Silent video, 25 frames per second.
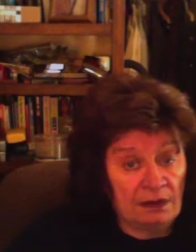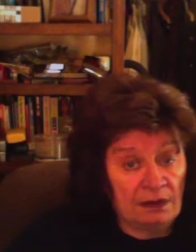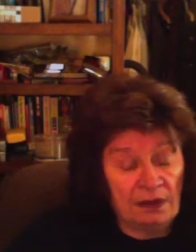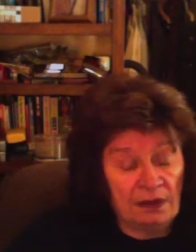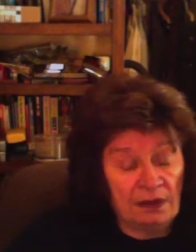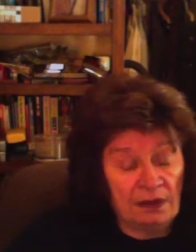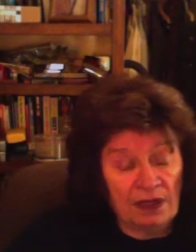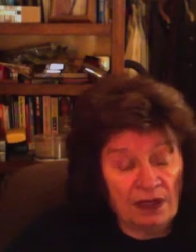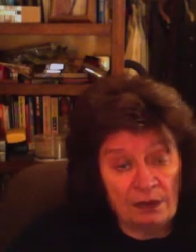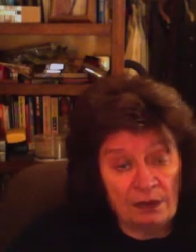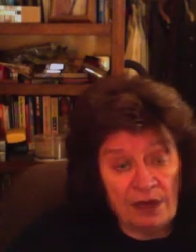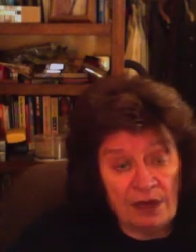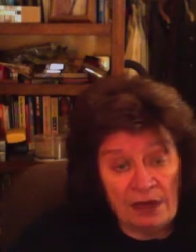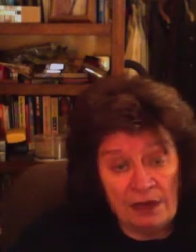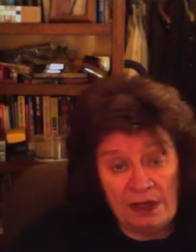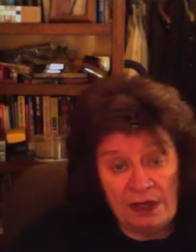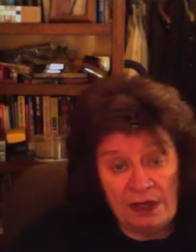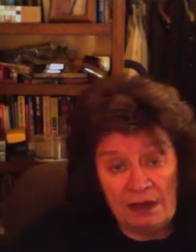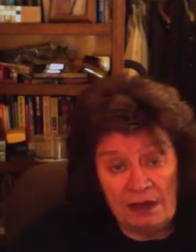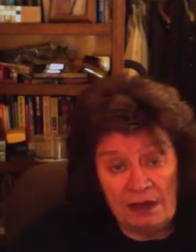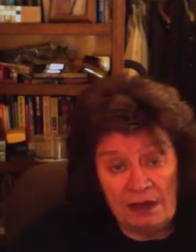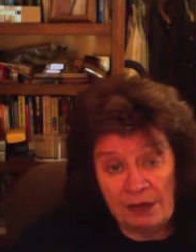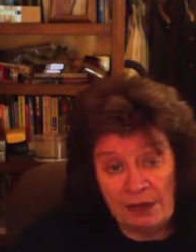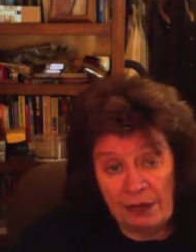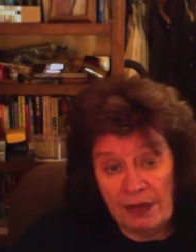maybe
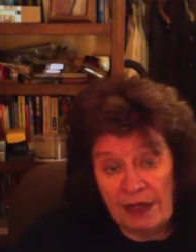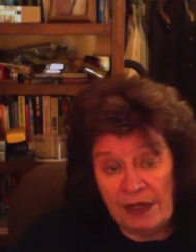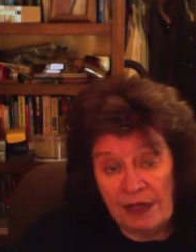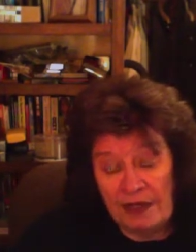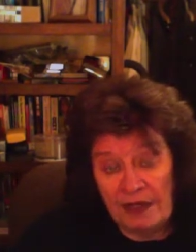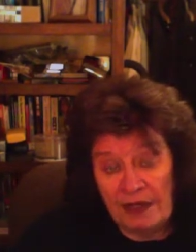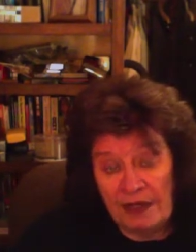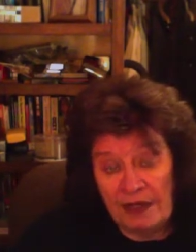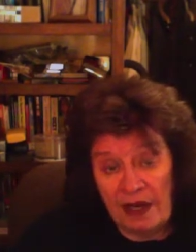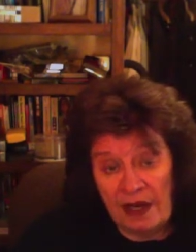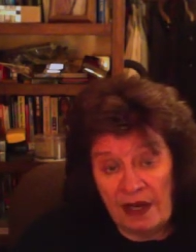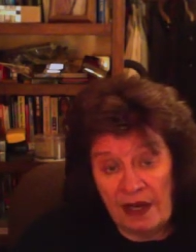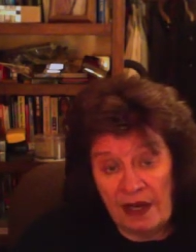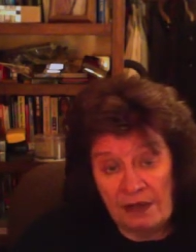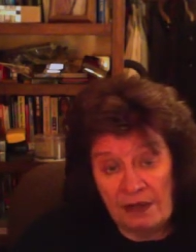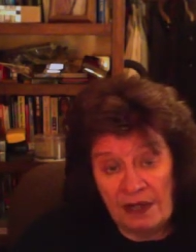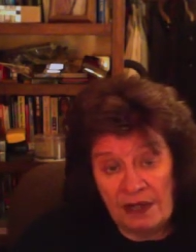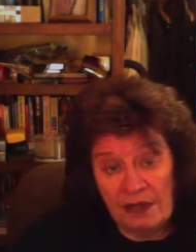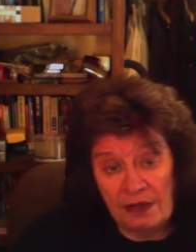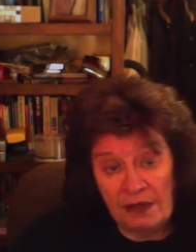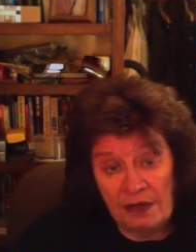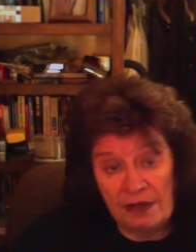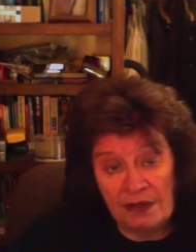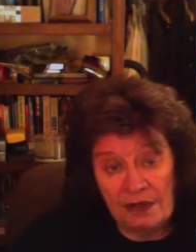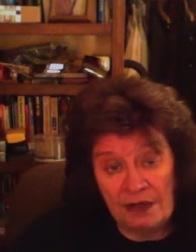3 times
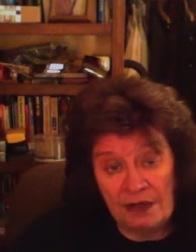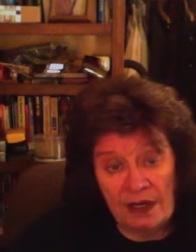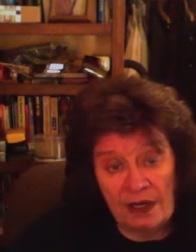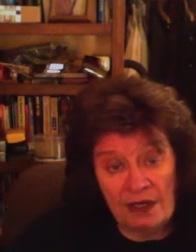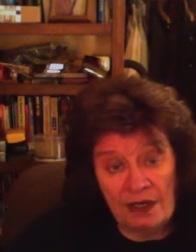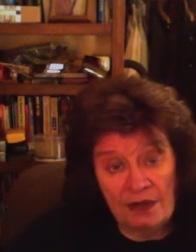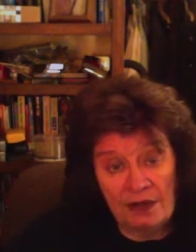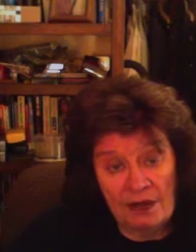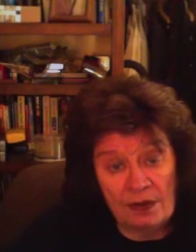and you're done.